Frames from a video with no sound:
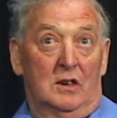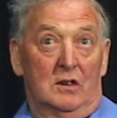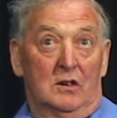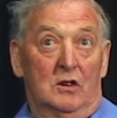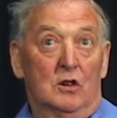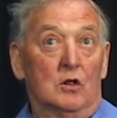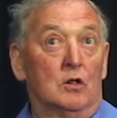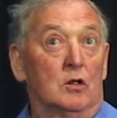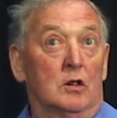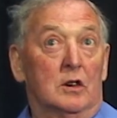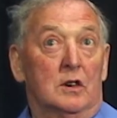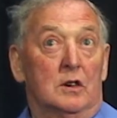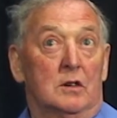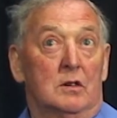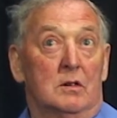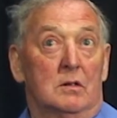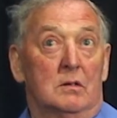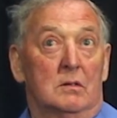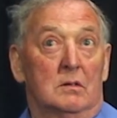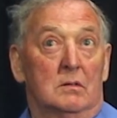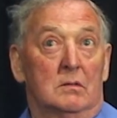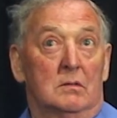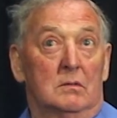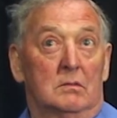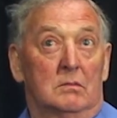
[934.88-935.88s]
you know,
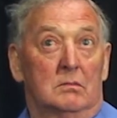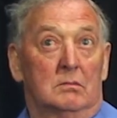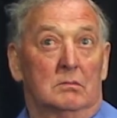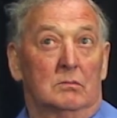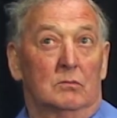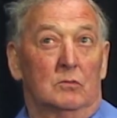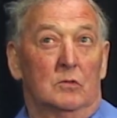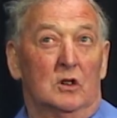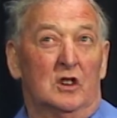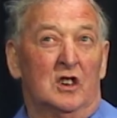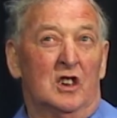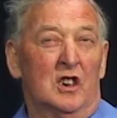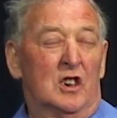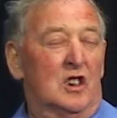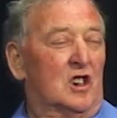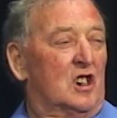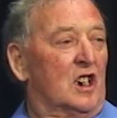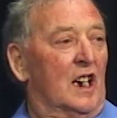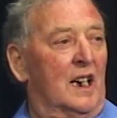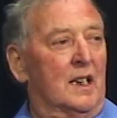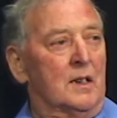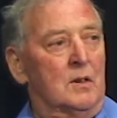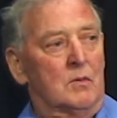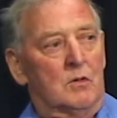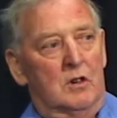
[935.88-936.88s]
it's
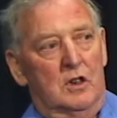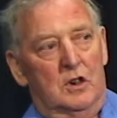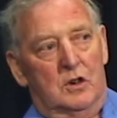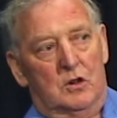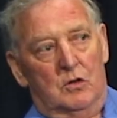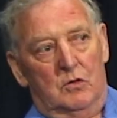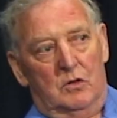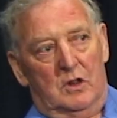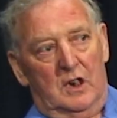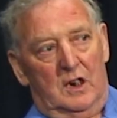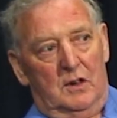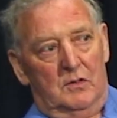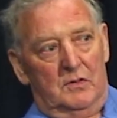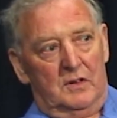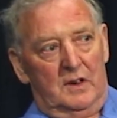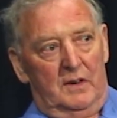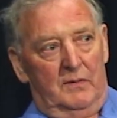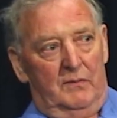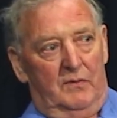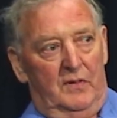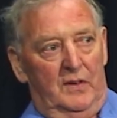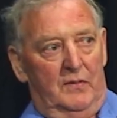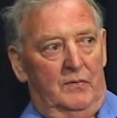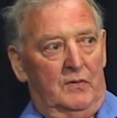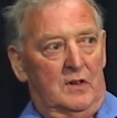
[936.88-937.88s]
January
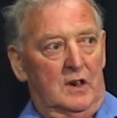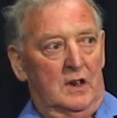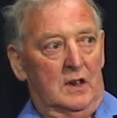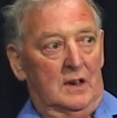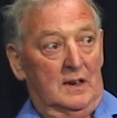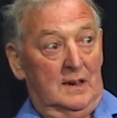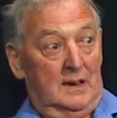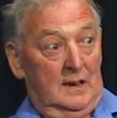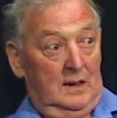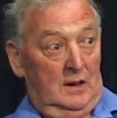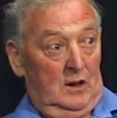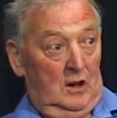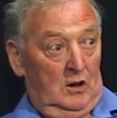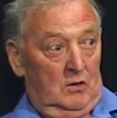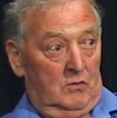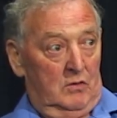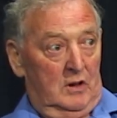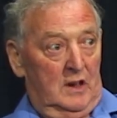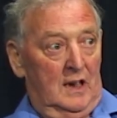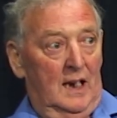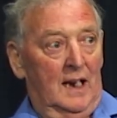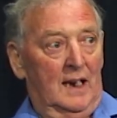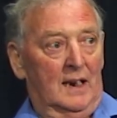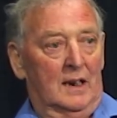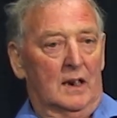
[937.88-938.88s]
2015, the
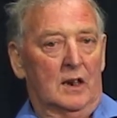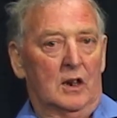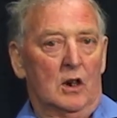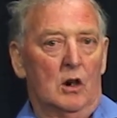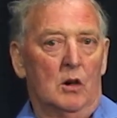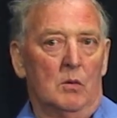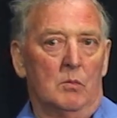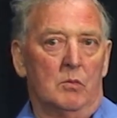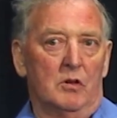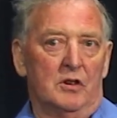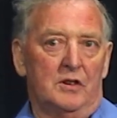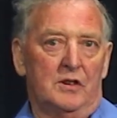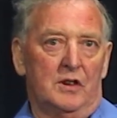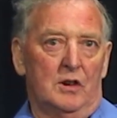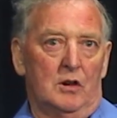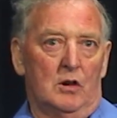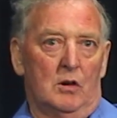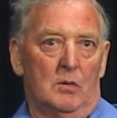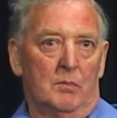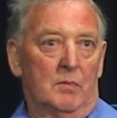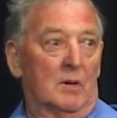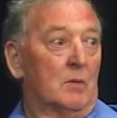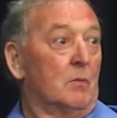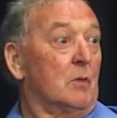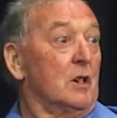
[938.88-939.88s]
Loughree Angling Hub was set
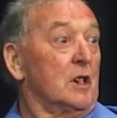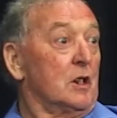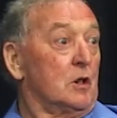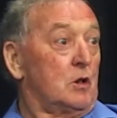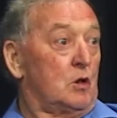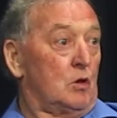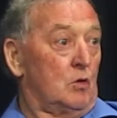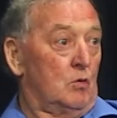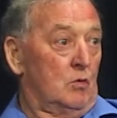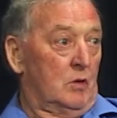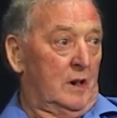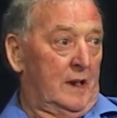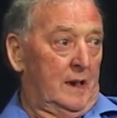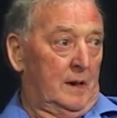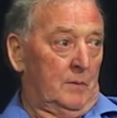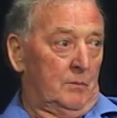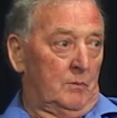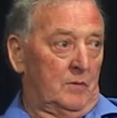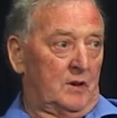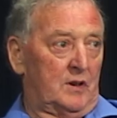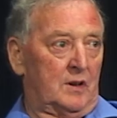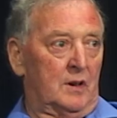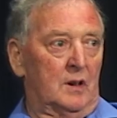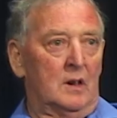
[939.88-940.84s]
up, and we had two aims: